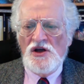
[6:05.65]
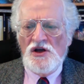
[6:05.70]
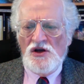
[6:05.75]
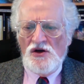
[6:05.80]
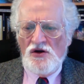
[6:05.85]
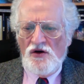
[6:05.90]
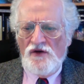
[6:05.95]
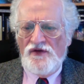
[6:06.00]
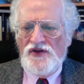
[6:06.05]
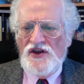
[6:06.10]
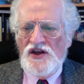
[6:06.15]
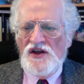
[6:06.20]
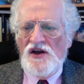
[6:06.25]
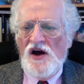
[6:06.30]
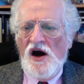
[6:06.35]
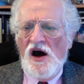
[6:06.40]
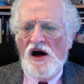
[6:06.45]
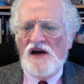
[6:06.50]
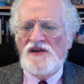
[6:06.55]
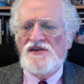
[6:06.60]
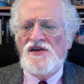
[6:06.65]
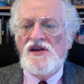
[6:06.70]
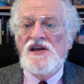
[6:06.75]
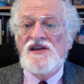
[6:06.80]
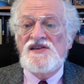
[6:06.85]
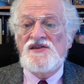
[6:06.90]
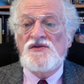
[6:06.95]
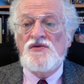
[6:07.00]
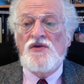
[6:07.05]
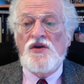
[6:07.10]
of the art
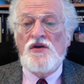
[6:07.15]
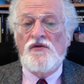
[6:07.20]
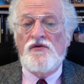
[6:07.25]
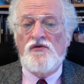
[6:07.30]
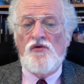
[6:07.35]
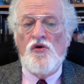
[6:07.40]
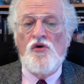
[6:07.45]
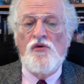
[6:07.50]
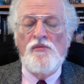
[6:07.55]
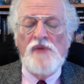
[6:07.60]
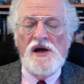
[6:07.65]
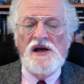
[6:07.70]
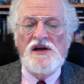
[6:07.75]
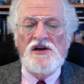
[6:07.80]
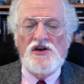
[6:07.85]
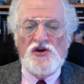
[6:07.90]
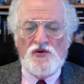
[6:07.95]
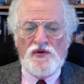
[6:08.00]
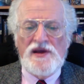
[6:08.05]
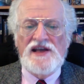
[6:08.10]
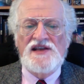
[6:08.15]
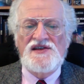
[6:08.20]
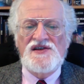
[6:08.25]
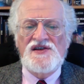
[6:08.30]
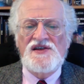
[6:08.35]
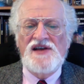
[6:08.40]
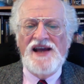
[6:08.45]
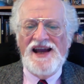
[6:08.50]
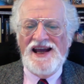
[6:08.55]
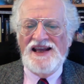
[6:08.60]
history of Rome, Greece,
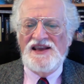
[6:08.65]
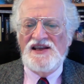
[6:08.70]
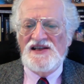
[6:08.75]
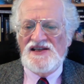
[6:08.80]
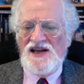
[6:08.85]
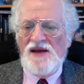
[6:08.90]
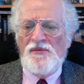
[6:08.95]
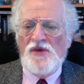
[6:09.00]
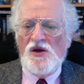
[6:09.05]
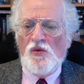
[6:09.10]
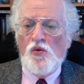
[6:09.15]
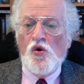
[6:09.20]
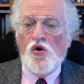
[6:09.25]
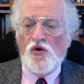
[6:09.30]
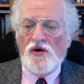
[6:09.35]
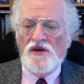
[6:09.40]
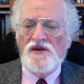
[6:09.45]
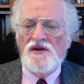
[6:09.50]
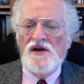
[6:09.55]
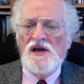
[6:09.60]
and the Islamic world,